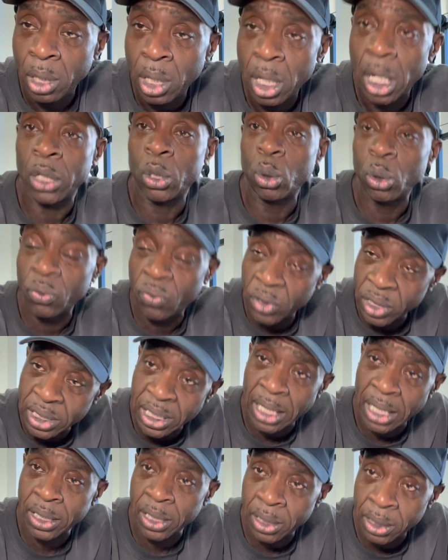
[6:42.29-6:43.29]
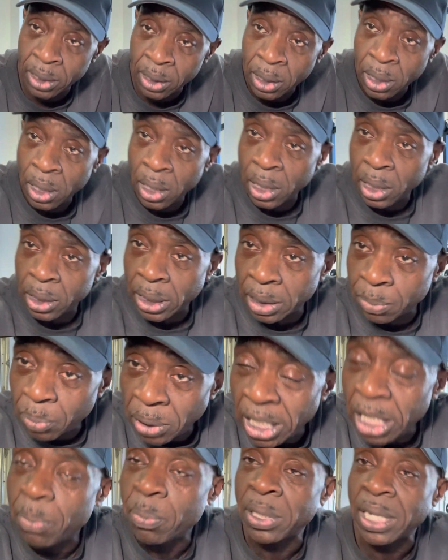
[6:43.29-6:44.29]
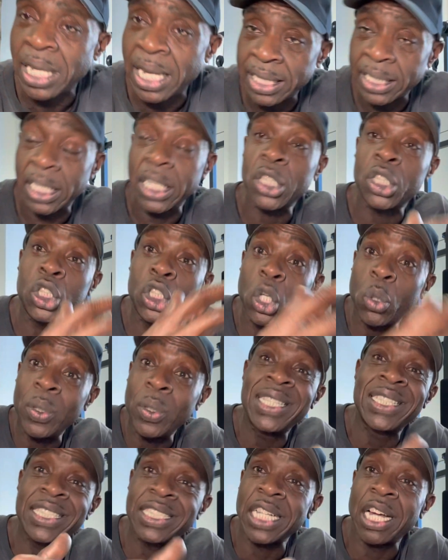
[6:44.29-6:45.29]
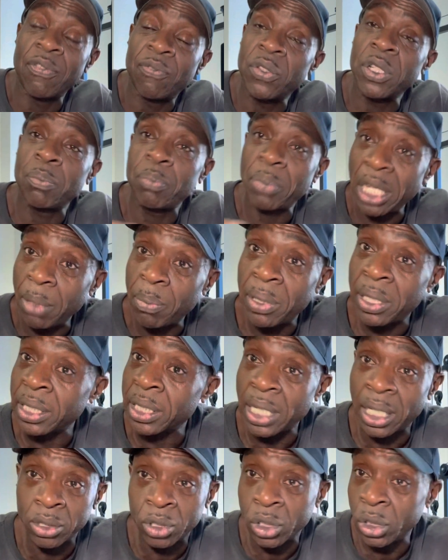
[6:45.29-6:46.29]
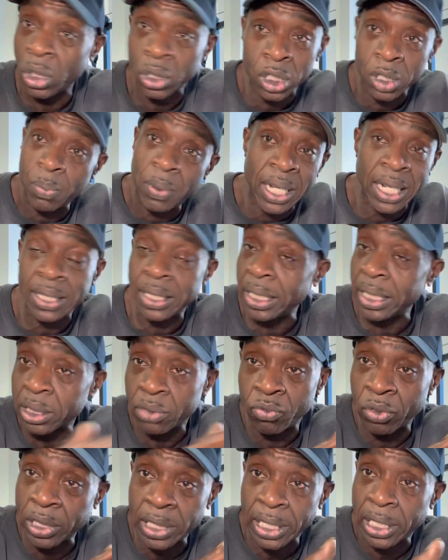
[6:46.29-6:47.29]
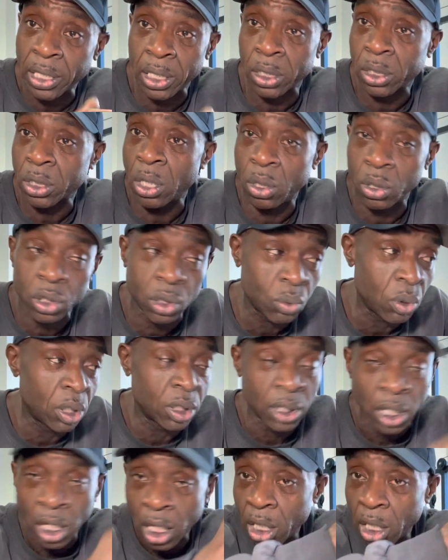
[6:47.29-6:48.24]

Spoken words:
and all of a sudden there's people out there doing stuff for the people in the country, not just playing these ridiculous culture wars,